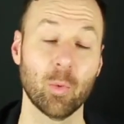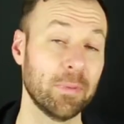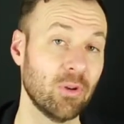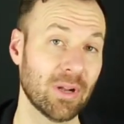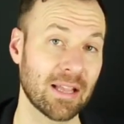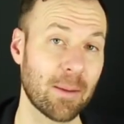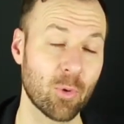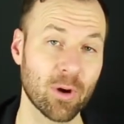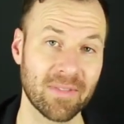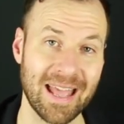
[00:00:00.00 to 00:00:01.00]
We'll be doing a lot
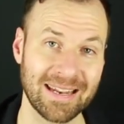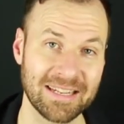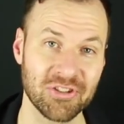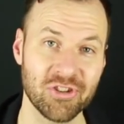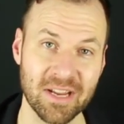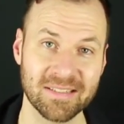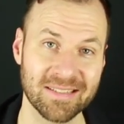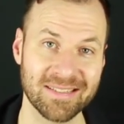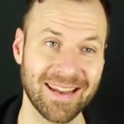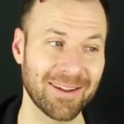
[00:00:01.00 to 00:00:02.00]
more of that in just a
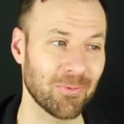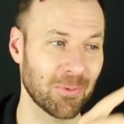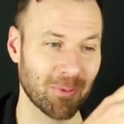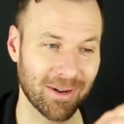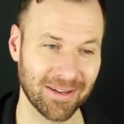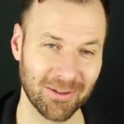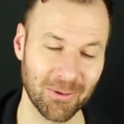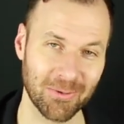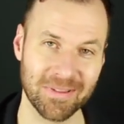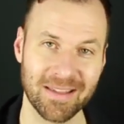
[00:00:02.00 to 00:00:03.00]
second when we're going to
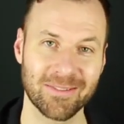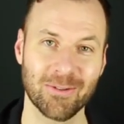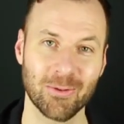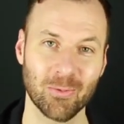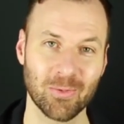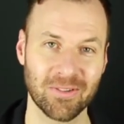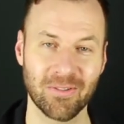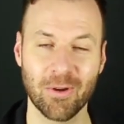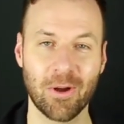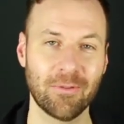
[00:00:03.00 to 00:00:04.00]
use this to
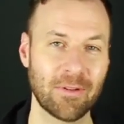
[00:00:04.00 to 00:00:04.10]
resolve